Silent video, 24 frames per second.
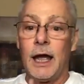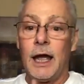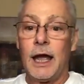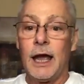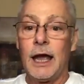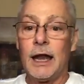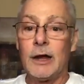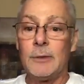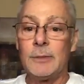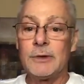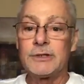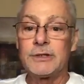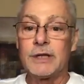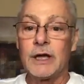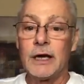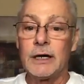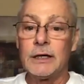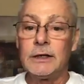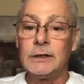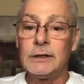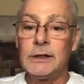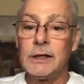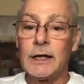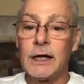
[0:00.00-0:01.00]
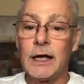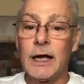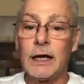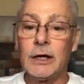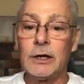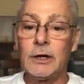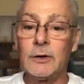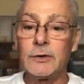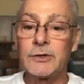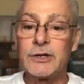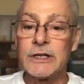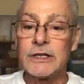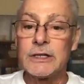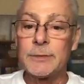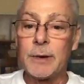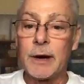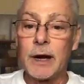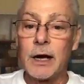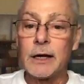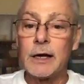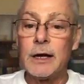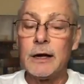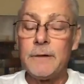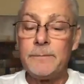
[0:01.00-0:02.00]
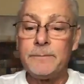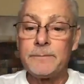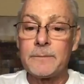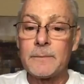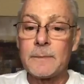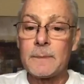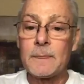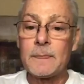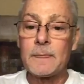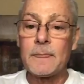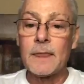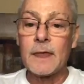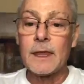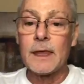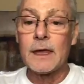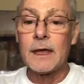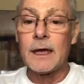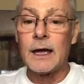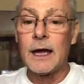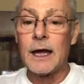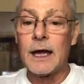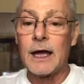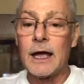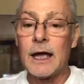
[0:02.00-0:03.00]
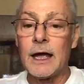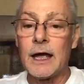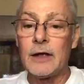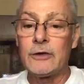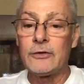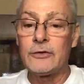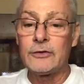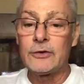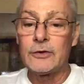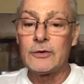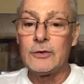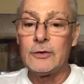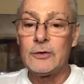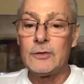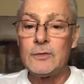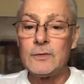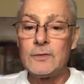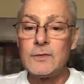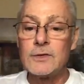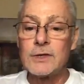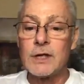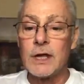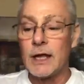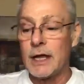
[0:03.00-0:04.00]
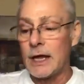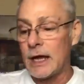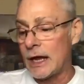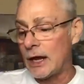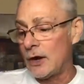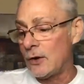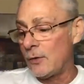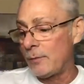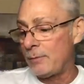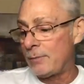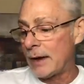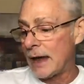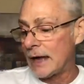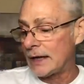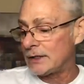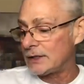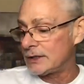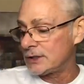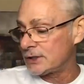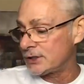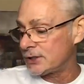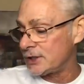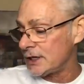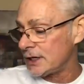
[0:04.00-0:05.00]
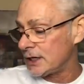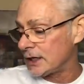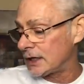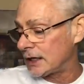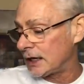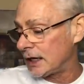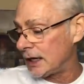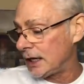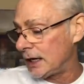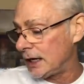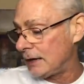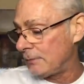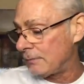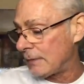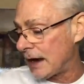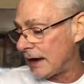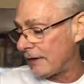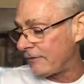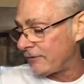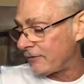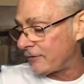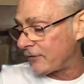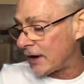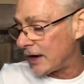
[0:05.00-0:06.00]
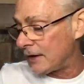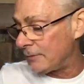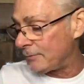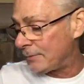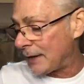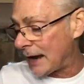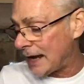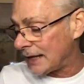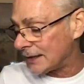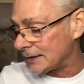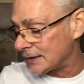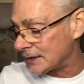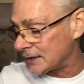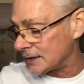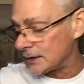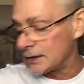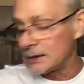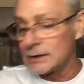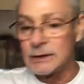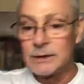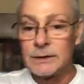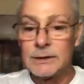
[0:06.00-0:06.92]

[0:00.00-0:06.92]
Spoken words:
Hello, Michelle. Hello, Teresa Parker. Hi, Suze. Hello, Patrick, my friend Pet.